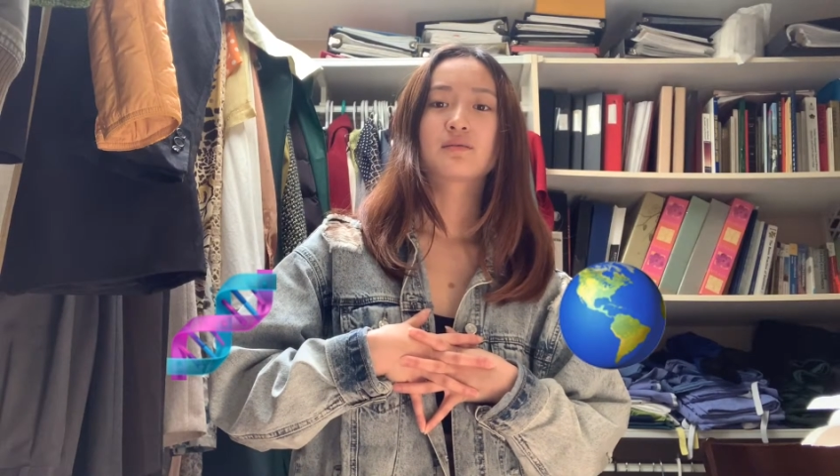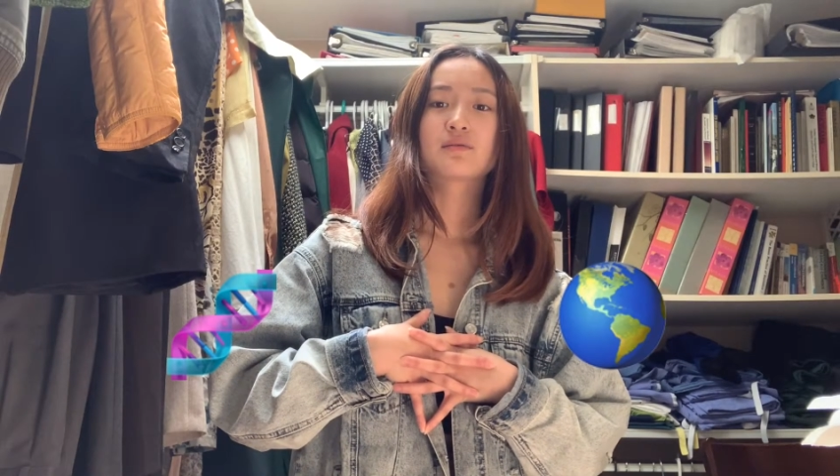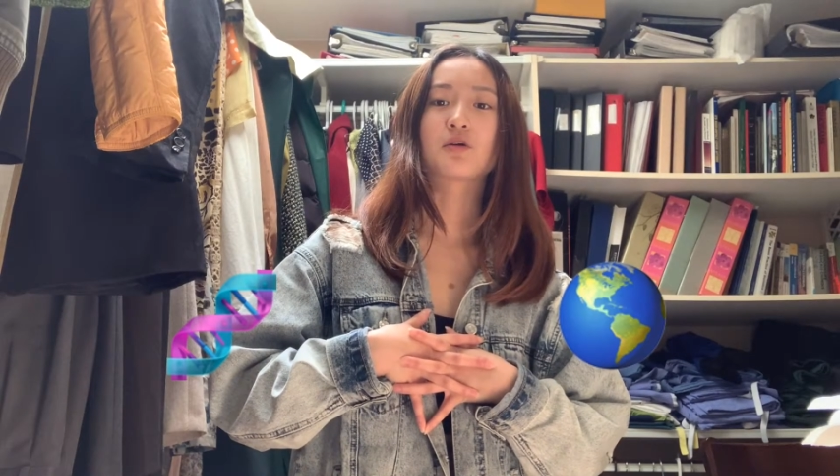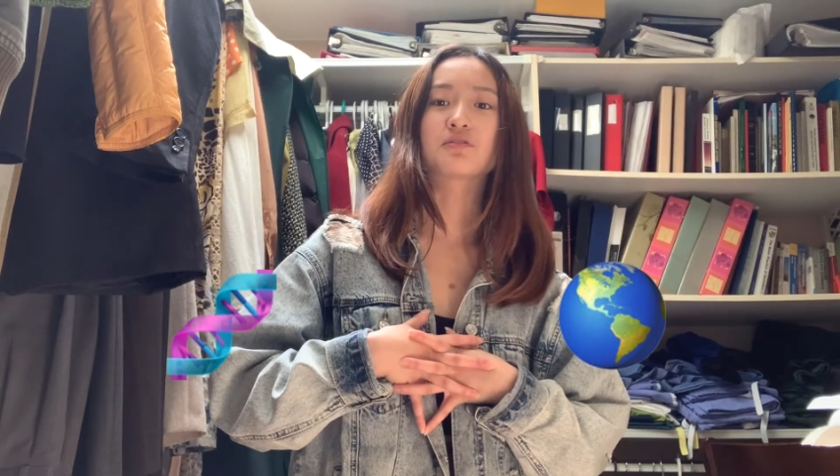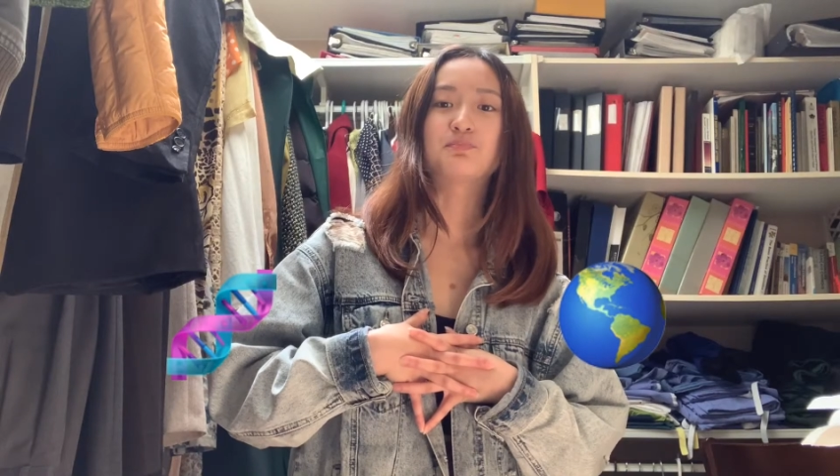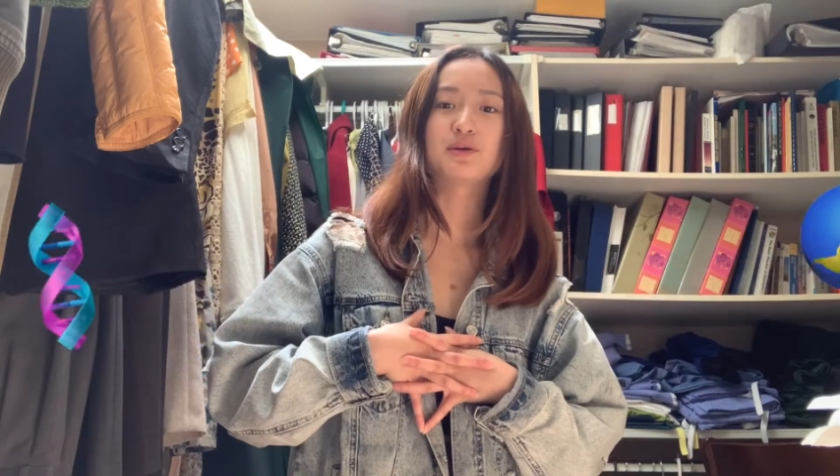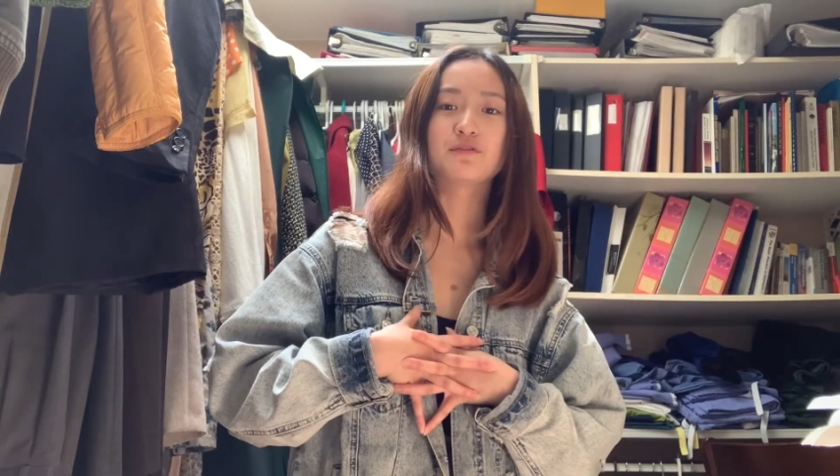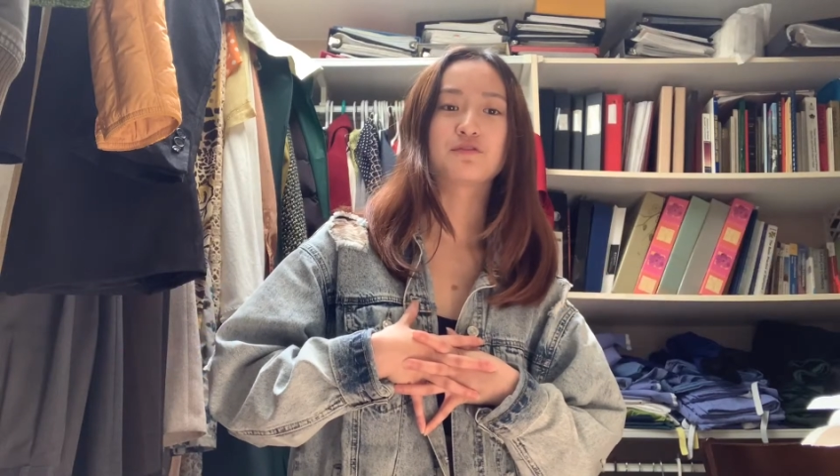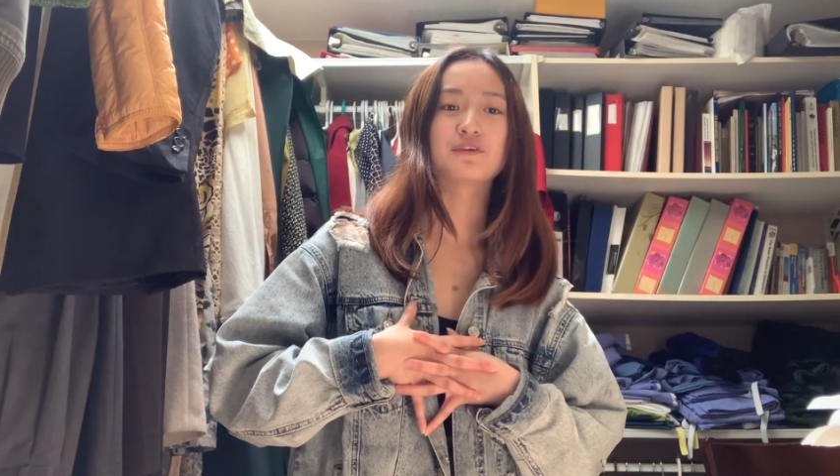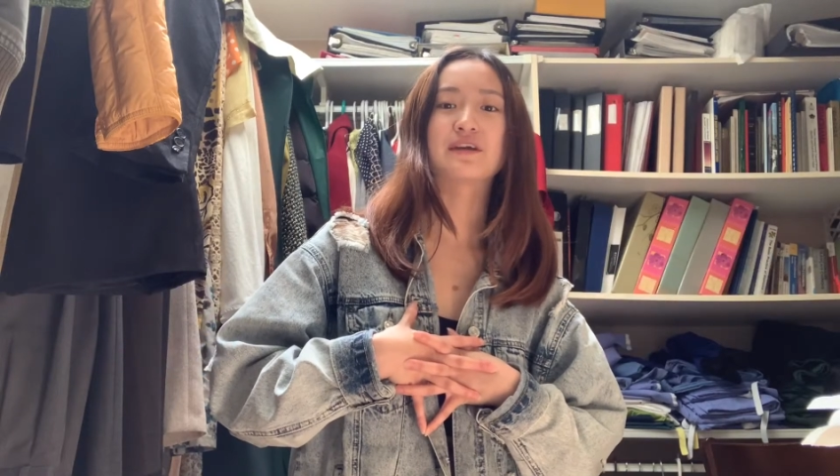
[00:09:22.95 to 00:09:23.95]
goes
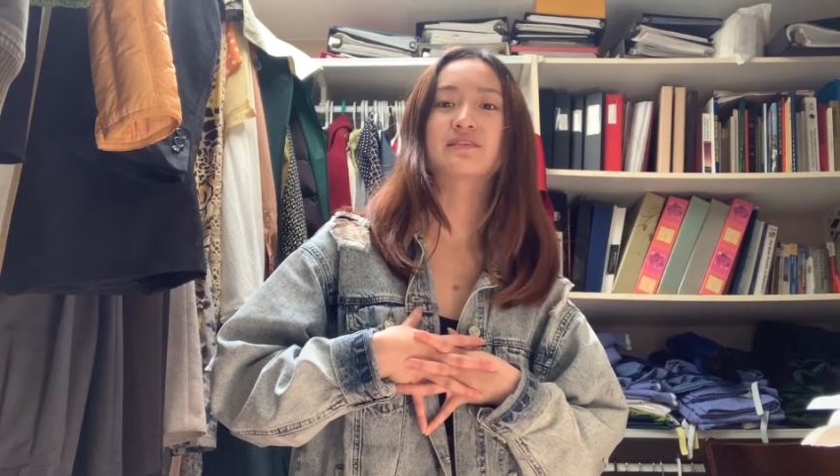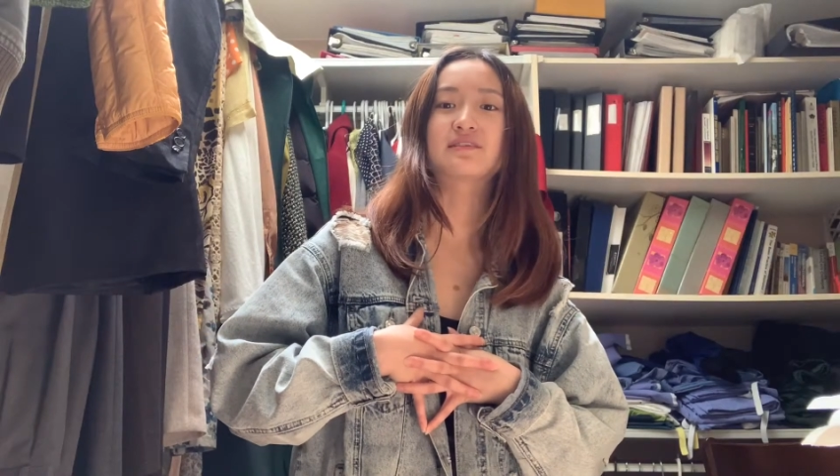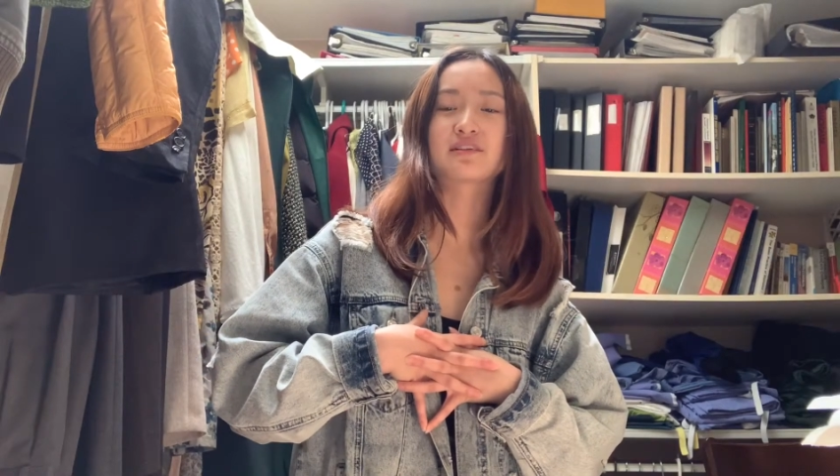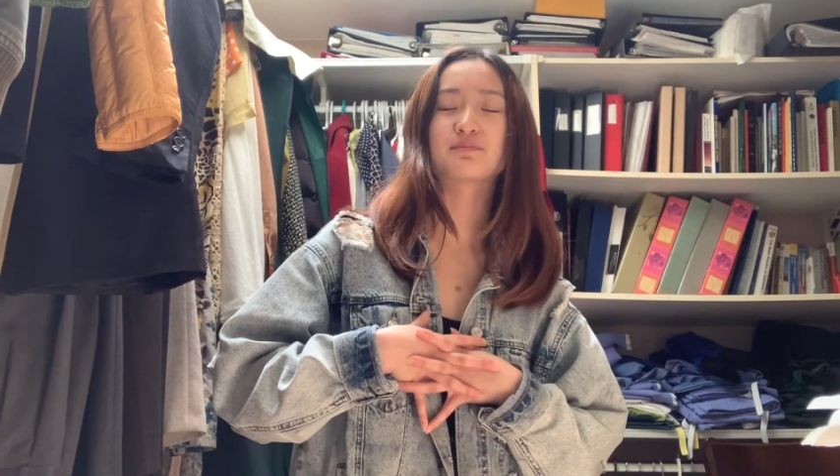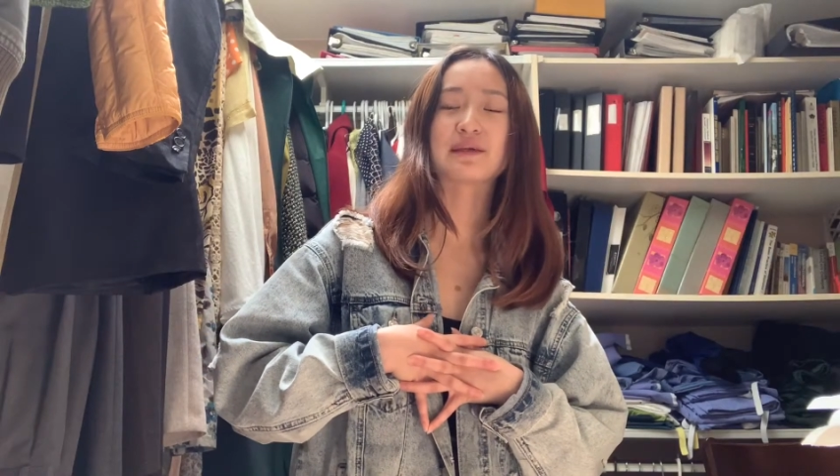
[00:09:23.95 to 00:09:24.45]
poof. It just